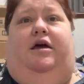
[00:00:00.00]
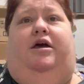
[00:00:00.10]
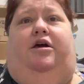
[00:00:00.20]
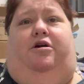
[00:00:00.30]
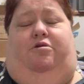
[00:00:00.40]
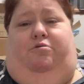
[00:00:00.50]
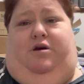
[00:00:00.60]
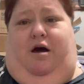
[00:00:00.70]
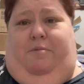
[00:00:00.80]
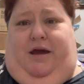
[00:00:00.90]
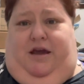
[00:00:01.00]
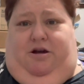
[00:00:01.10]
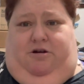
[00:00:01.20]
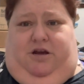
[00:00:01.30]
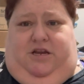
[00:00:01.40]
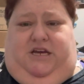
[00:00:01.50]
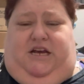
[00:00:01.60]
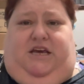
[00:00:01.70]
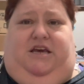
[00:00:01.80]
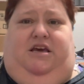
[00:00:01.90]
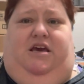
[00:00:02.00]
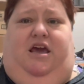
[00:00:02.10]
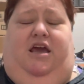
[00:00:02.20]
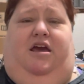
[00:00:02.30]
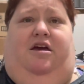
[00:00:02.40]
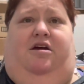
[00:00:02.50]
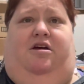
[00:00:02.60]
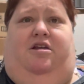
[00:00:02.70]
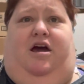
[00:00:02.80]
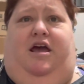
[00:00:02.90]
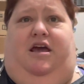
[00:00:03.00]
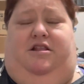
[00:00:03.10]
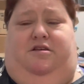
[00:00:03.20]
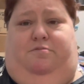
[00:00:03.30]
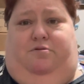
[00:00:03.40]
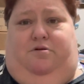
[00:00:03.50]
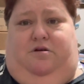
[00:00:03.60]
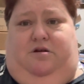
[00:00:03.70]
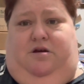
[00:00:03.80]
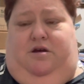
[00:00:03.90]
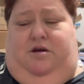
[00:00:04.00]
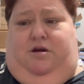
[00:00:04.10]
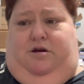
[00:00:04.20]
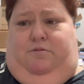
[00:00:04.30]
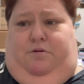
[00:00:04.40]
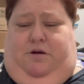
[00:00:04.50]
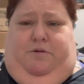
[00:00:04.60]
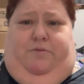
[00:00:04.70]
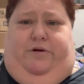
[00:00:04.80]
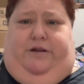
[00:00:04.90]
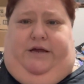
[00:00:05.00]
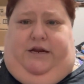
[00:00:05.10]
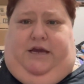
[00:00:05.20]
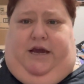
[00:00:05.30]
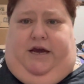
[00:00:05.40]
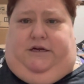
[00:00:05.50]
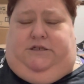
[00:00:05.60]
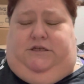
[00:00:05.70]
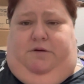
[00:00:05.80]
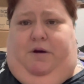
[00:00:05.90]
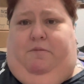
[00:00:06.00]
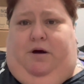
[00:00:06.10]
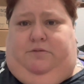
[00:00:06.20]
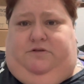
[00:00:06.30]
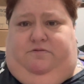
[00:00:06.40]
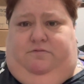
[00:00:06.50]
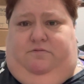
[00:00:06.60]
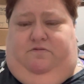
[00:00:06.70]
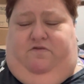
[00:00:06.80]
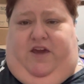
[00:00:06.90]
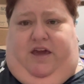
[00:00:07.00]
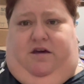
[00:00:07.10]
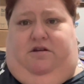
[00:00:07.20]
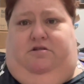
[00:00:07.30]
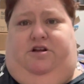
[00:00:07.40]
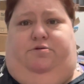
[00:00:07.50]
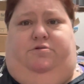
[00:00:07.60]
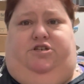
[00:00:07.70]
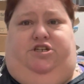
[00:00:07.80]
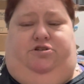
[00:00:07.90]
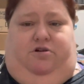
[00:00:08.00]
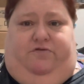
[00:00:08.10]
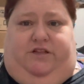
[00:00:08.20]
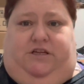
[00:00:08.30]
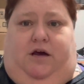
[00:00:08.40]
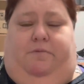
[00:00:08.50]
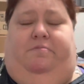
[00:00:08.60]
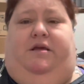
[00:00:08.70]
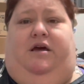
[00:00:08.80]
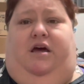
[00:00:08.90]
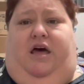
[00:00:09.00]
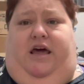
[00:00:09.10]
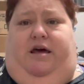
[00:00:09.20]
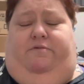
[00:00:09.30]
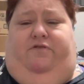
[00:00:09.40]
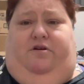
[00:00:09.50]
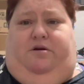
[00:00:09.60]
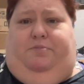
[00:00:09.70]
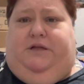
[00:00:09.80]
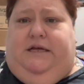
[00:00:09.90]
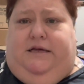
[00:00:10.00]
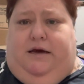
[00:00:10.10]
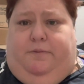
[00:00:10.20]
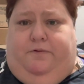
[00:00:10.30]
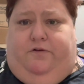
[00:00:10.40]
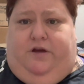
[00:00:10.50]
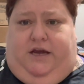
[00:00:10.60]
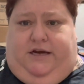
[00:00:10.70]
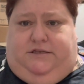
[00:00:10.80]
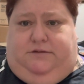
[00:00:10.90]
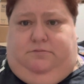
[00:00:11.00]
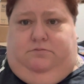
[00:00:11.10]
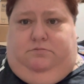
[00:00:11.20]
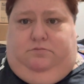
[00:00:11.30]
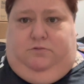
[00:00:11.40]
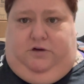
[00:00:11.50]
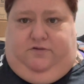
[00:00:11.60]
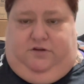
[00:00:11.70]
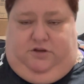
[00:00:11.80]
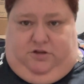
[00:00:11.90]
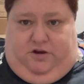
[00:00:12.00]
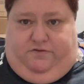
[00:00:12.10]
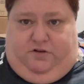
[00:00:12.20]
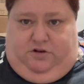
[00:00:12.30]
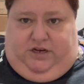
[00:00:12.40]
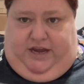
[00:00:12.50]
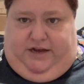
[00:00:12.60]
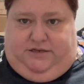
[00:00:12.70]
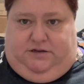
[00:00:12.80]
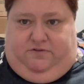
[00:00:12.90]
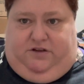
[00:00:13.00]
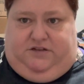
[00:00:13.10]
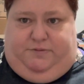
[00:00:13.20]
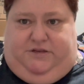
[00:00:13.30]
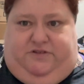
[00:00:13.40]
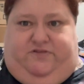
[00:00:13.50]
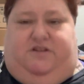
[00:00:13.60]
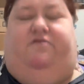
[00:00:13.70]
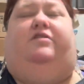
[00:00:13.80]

We got back here to Kentucky, and I had them put premium unleaded gas in my mom's van she drove at the time. I had them fill it completely up, full of gas, of the good gas, of the expensive stuff.